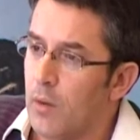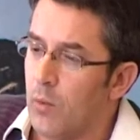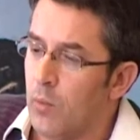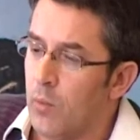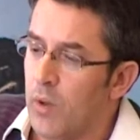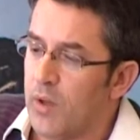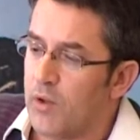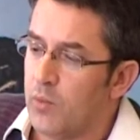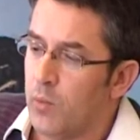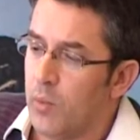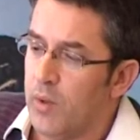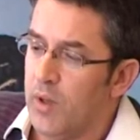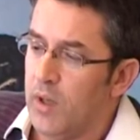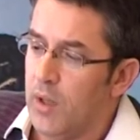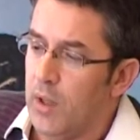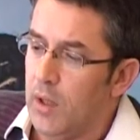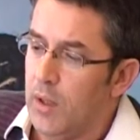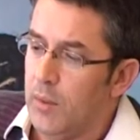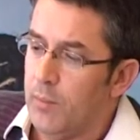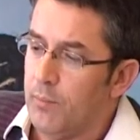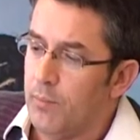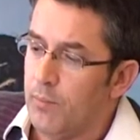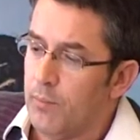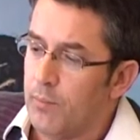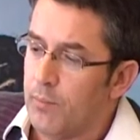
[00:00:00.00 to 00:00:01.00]
what
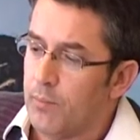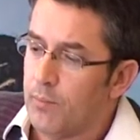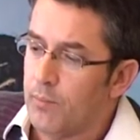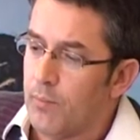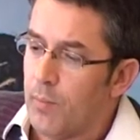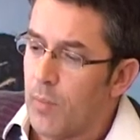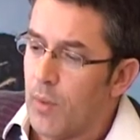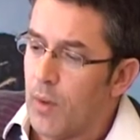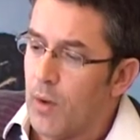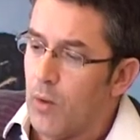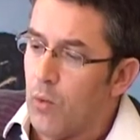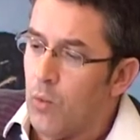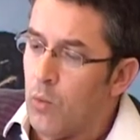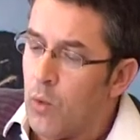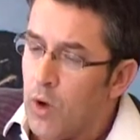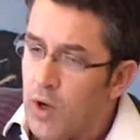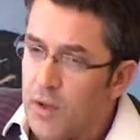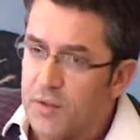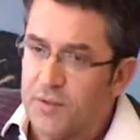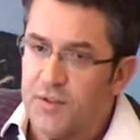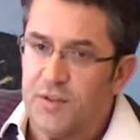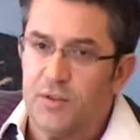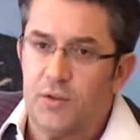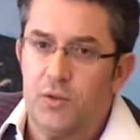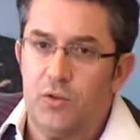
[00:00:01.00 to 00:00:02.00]
we
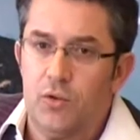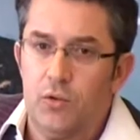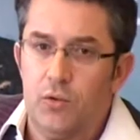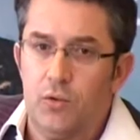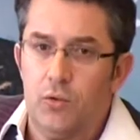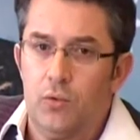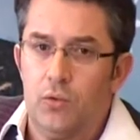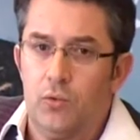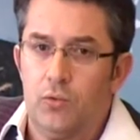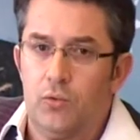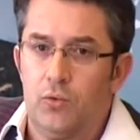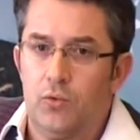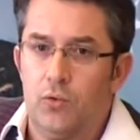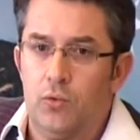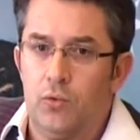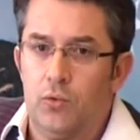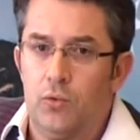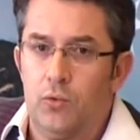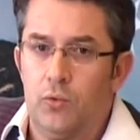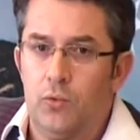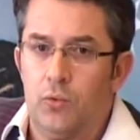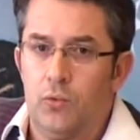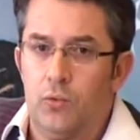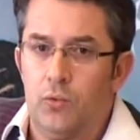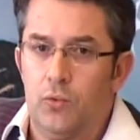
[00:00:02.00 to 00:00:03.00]
want to
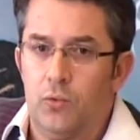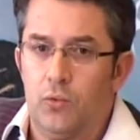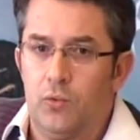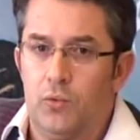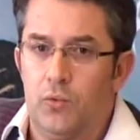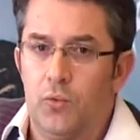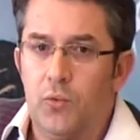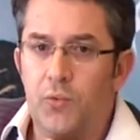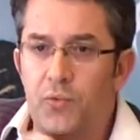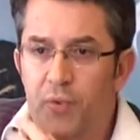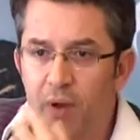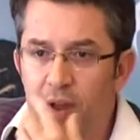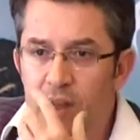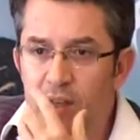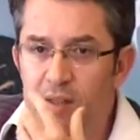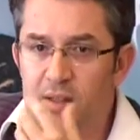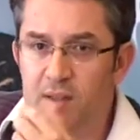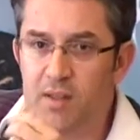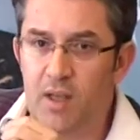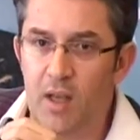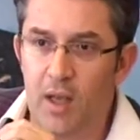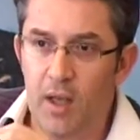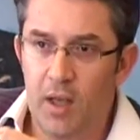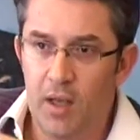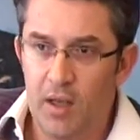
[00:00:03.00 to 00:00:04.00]

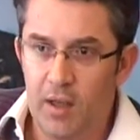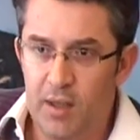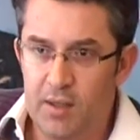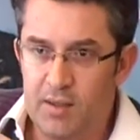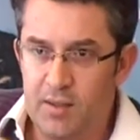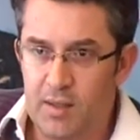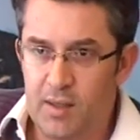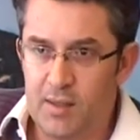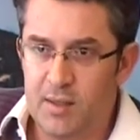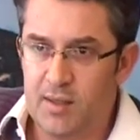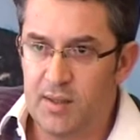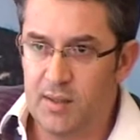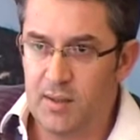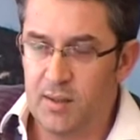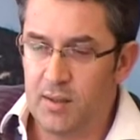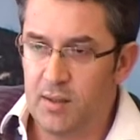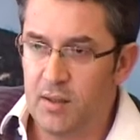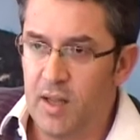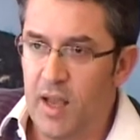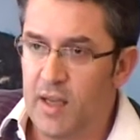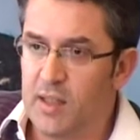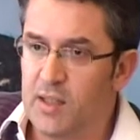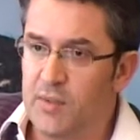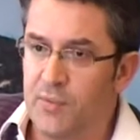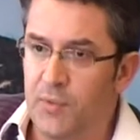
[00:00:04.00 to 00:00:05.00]
face is this
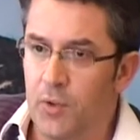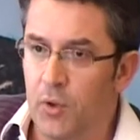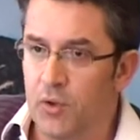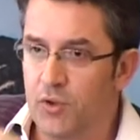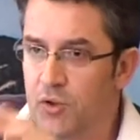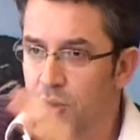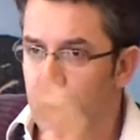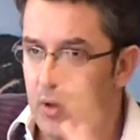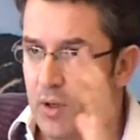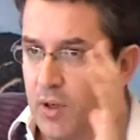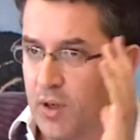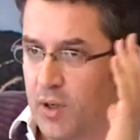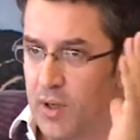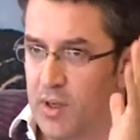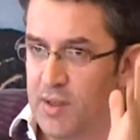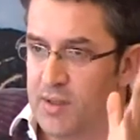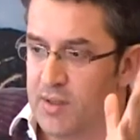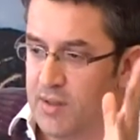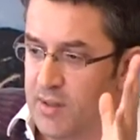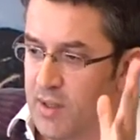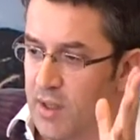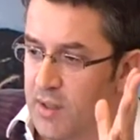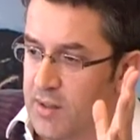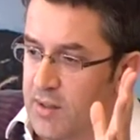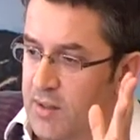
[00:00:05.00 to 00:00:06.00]
next future,
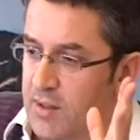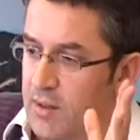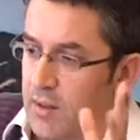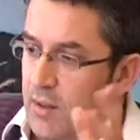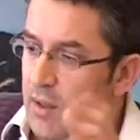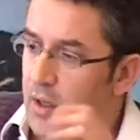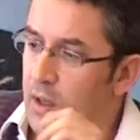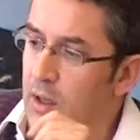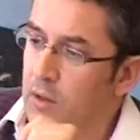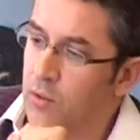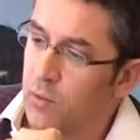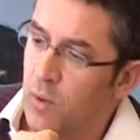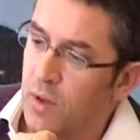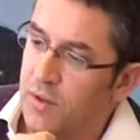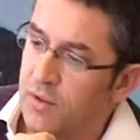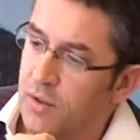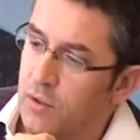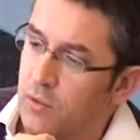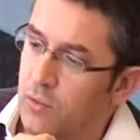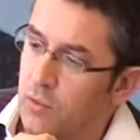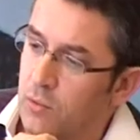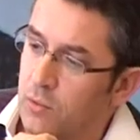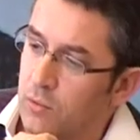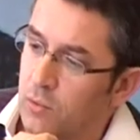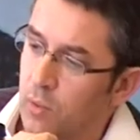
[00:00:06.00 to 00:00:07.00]
is this
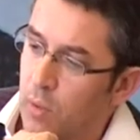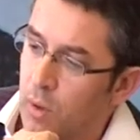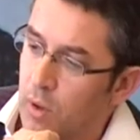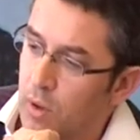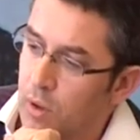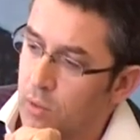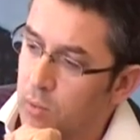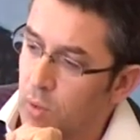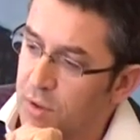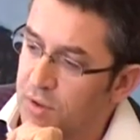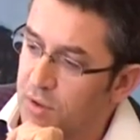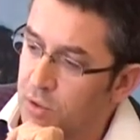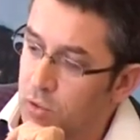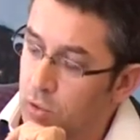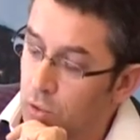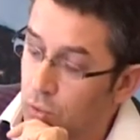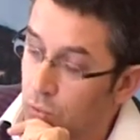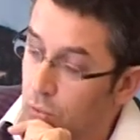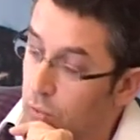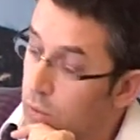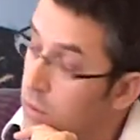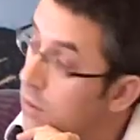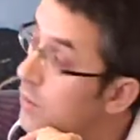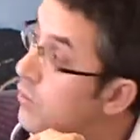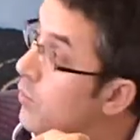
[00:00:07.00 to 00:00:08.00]

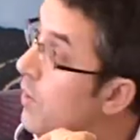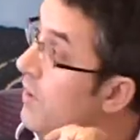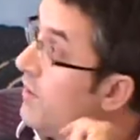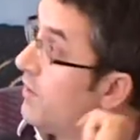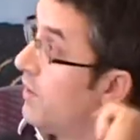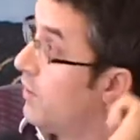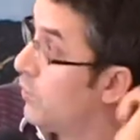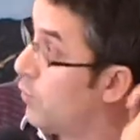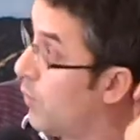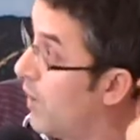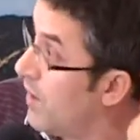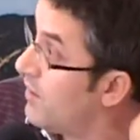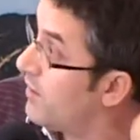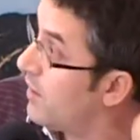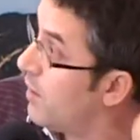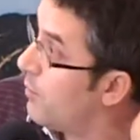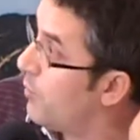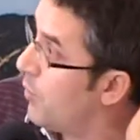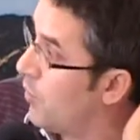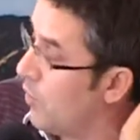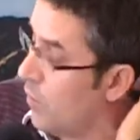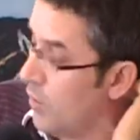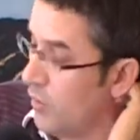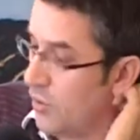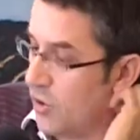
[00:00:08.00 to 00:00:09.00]
2020
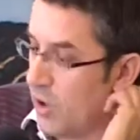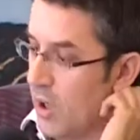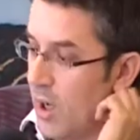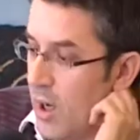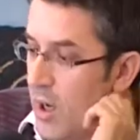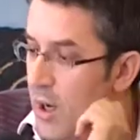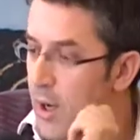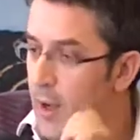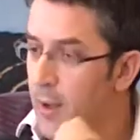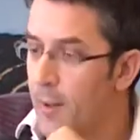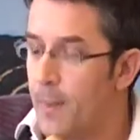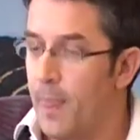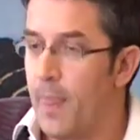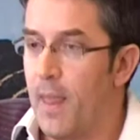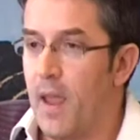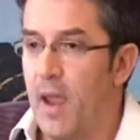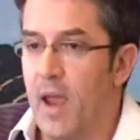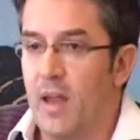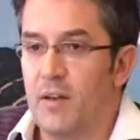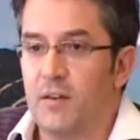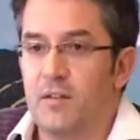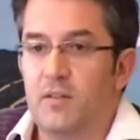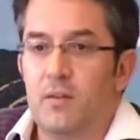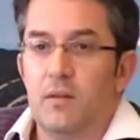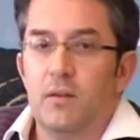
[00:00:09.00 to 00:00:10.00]
approach,
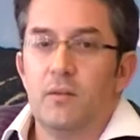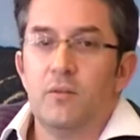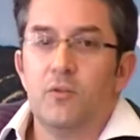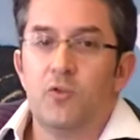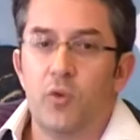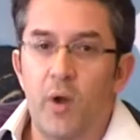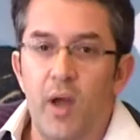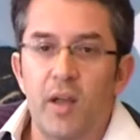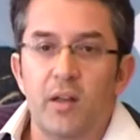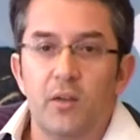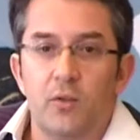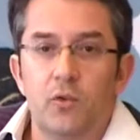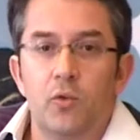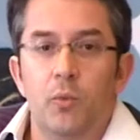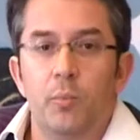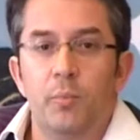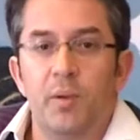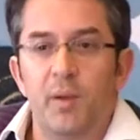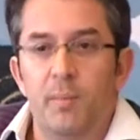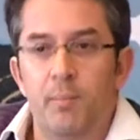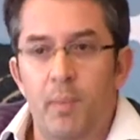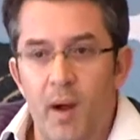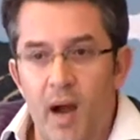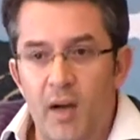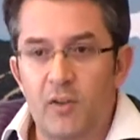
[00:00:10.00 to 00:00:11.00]
and trying to
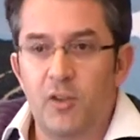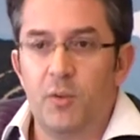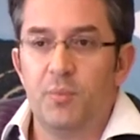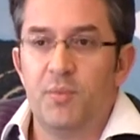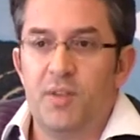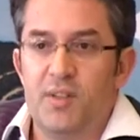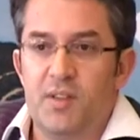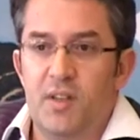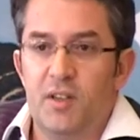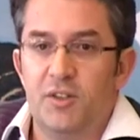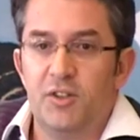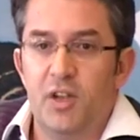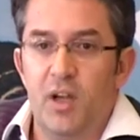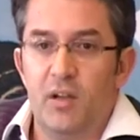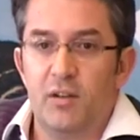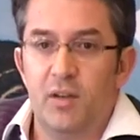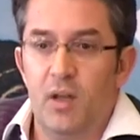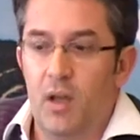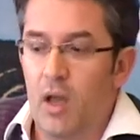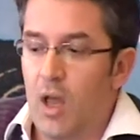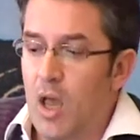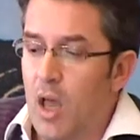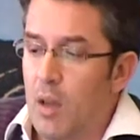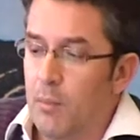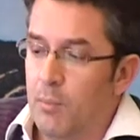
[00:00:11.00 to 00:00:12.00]
be part of this
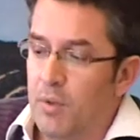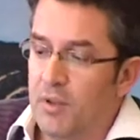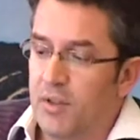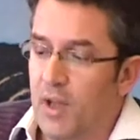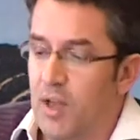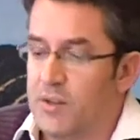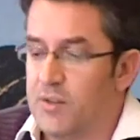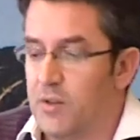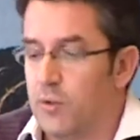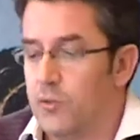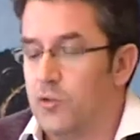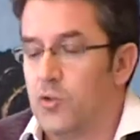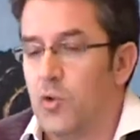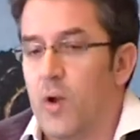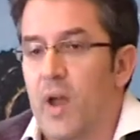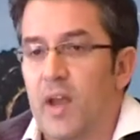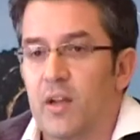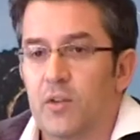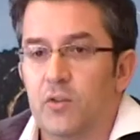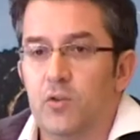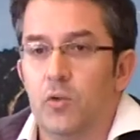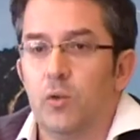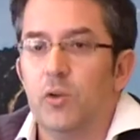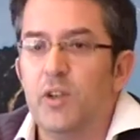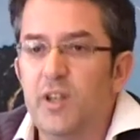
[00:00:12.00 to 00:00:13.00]
agenda, but also
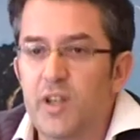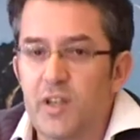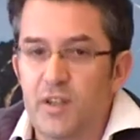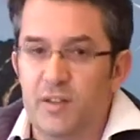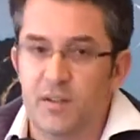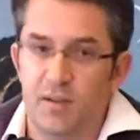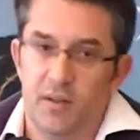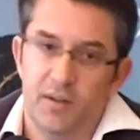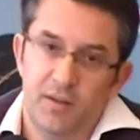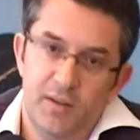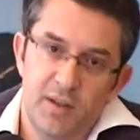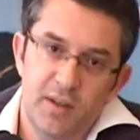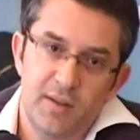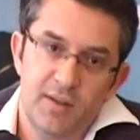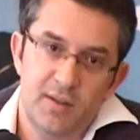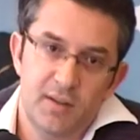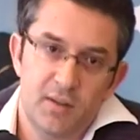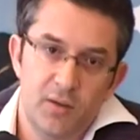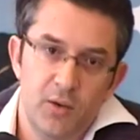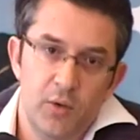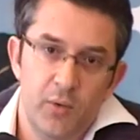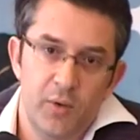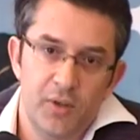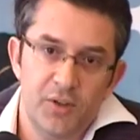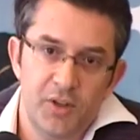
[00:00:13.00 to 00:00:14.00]
trying to lead
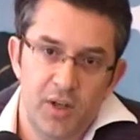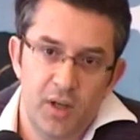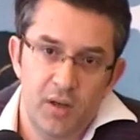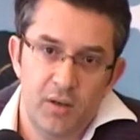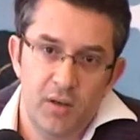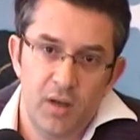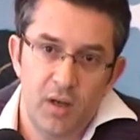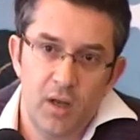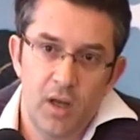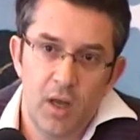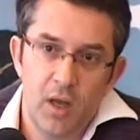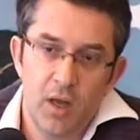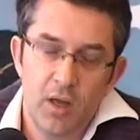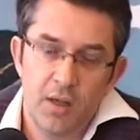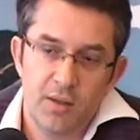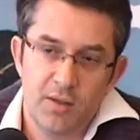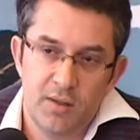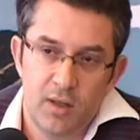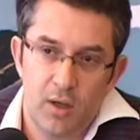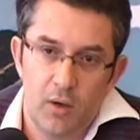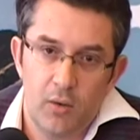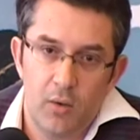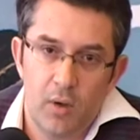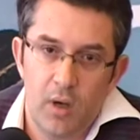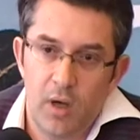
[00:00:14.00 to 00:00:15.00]
this new agenda.
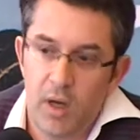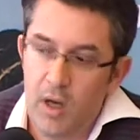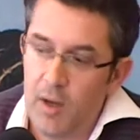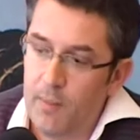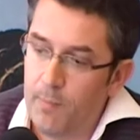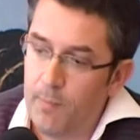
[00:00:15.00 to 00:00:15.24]
So.